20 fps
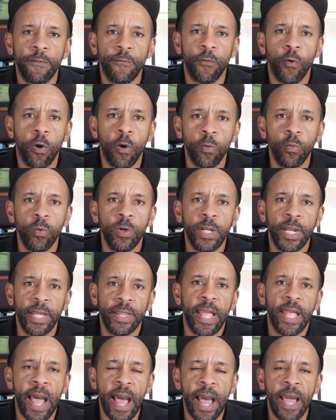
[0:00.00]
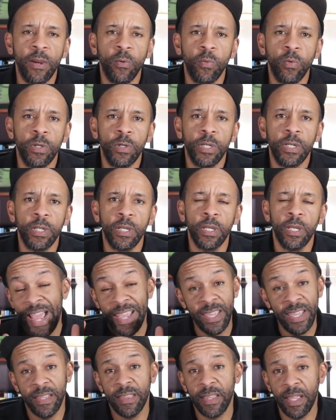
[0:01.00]
the 4 wood and the high wood, I
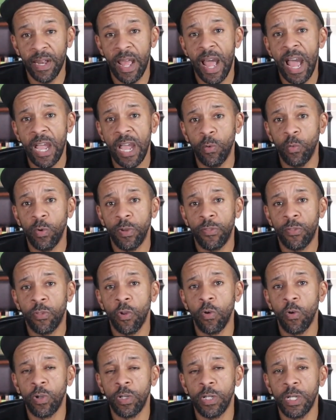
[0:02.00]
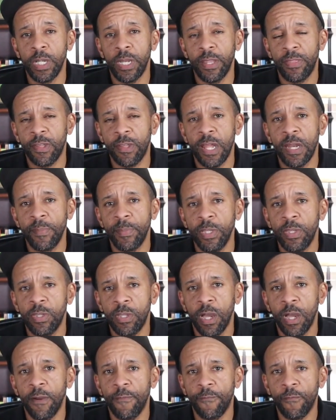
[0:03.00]
hit that high wood so good it's going to be
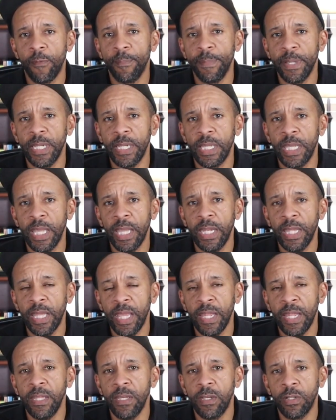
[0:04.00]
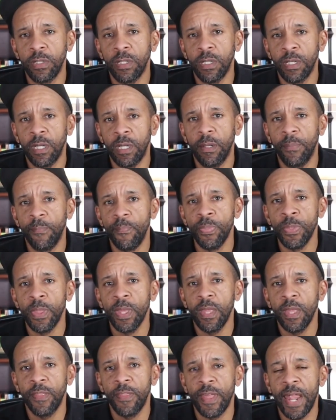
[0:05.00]
tough for me to get any club
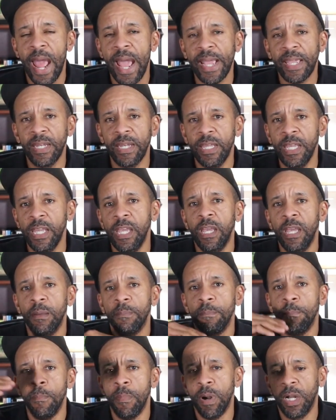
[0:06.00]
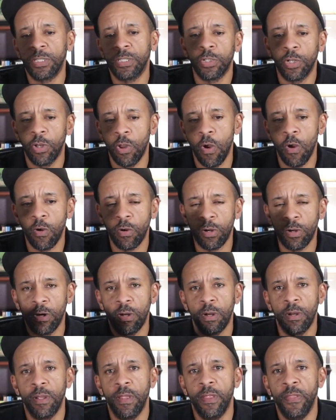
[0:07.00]
that I can hit much
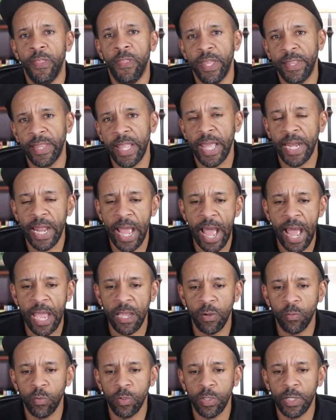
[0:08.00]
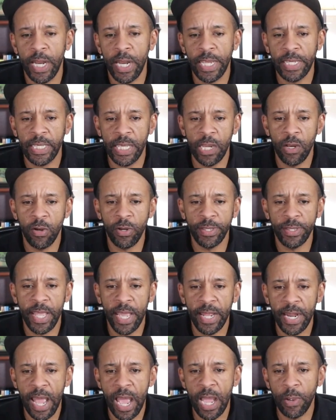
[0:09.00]
longer than that high wood. I carried
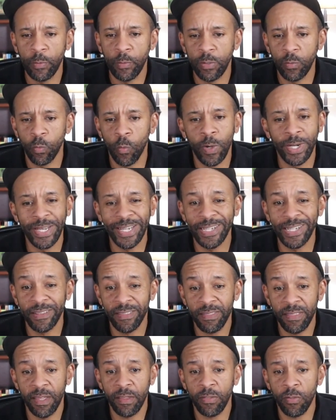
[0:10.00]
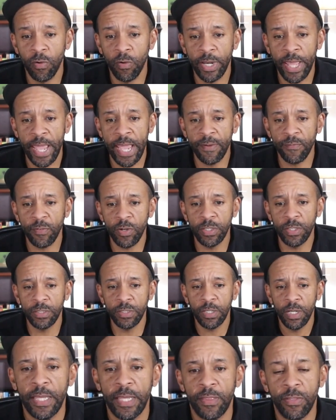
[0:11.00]
that high wood 186 on
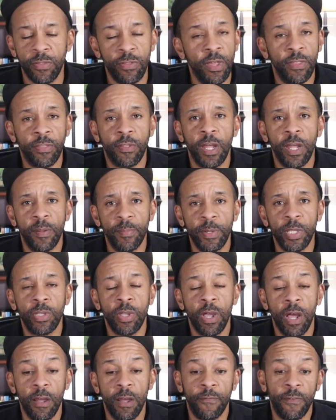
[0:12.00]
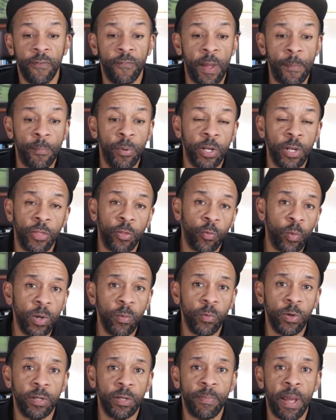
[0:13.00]
average. It's just going to be tough. If I put a 3
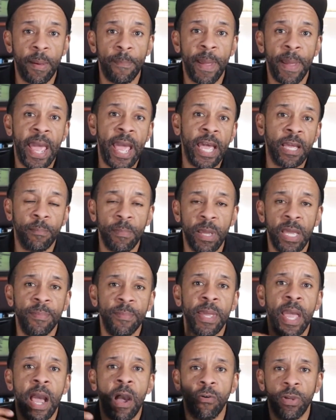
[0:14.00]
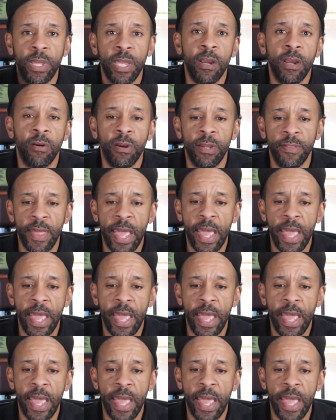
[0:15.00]
wood in my bag, maybe I'll carry